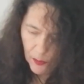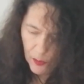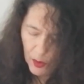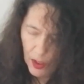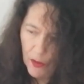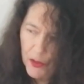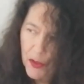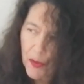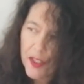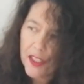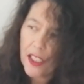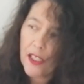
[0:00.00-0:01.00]
you're going to
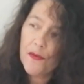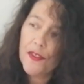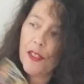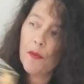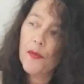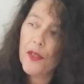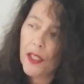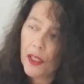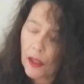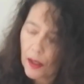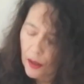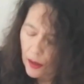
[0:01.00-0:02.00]
receive
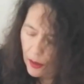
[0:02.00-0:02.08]
something.